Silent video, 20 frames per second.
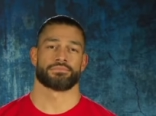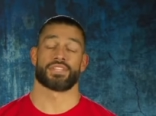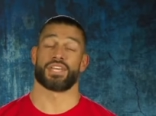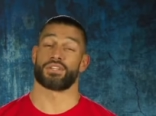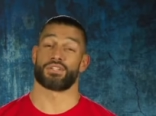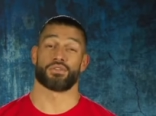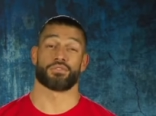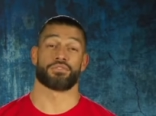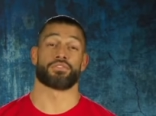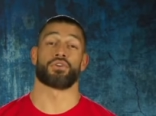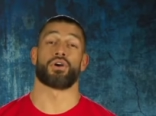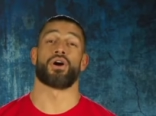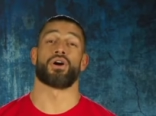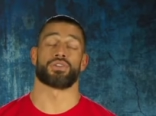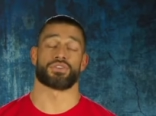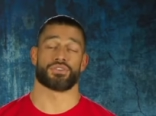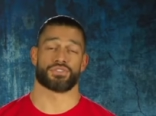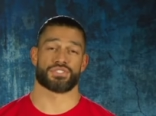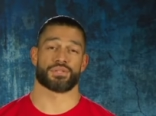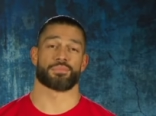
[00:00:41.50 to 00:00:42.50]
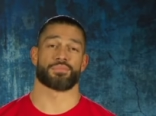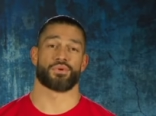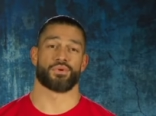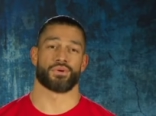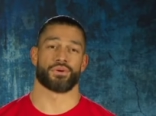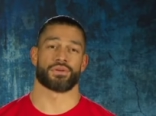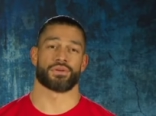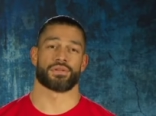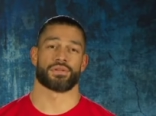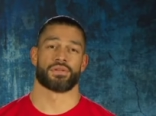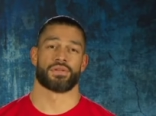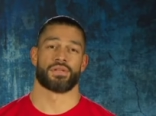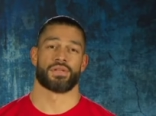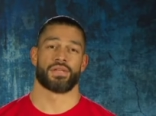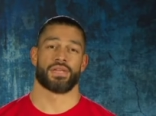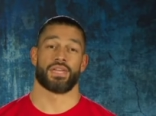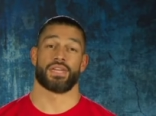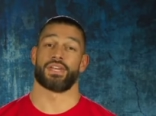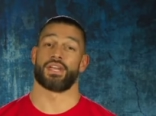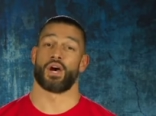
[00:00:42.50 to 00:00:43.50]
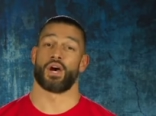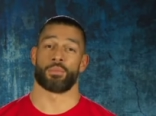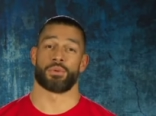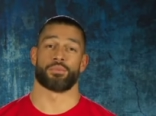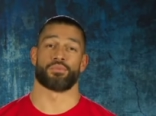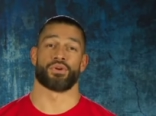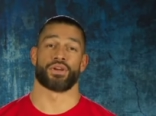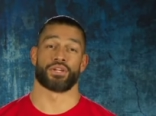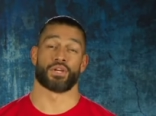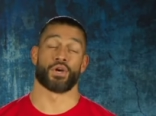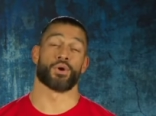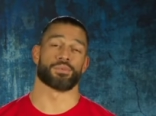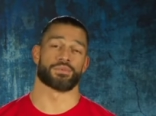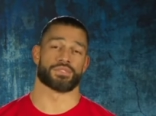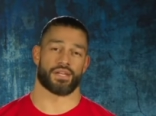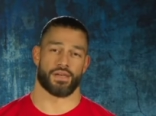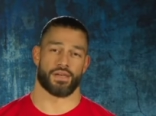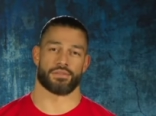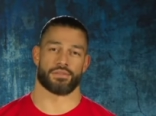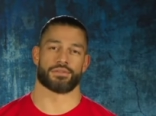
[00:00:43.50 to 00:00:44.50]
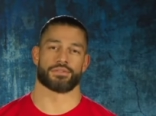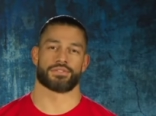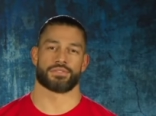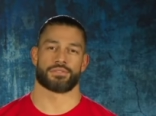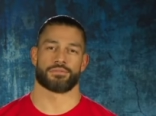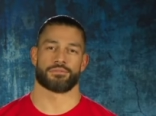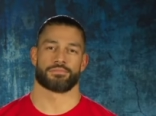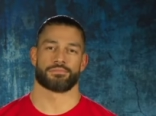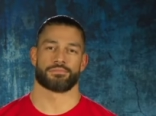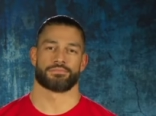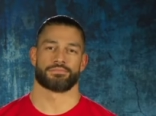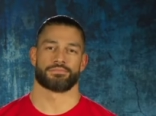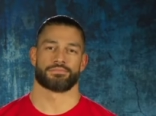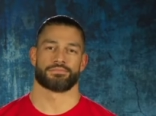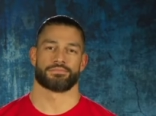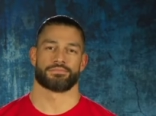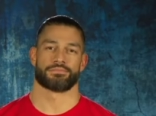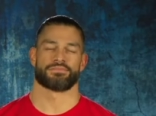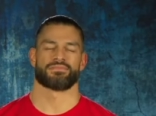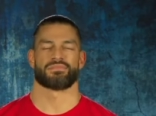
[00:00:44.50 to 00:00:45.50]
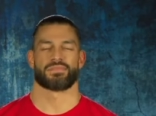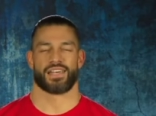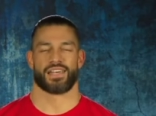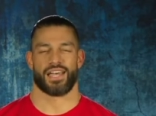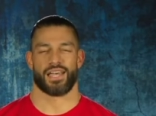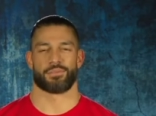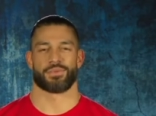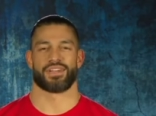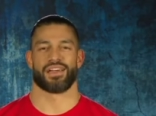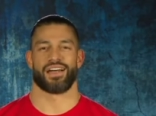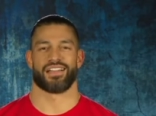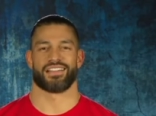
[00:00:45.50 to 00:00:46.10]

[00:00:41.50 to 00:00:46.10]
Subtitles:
Thank you for all your support and helping bring hope to others. Happy